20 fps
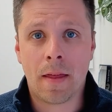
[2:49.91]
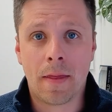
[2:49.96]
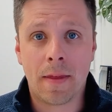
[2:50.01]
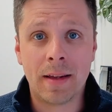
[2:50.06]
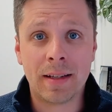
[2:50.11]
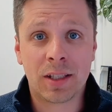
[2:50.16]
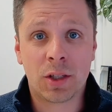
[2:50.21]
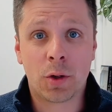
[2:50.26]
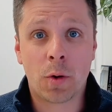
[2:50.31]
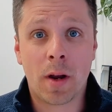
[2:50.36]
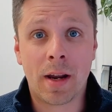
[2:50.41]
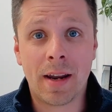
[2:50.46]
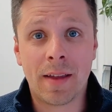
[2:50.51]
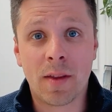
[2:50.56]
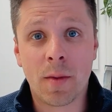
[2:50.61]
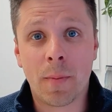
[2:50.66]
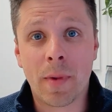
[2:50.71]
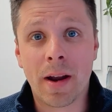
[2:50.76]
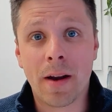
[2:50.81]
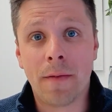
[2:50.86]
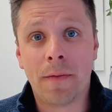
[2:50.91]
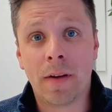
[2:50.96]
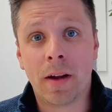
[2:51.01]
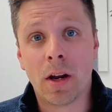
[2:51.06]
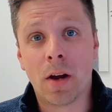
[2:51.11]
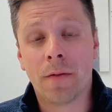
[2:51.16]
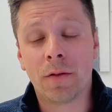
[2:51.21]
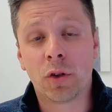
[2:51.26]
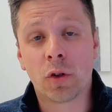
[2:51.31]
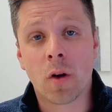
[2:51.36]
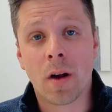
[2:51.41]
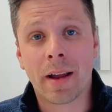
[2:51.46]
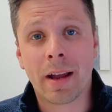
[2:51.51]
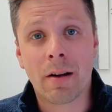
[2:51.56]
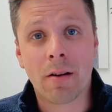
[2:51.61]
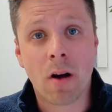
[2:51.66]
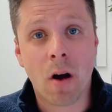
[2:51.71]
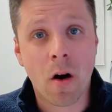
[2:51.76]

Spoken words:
This created the benefit of drawing out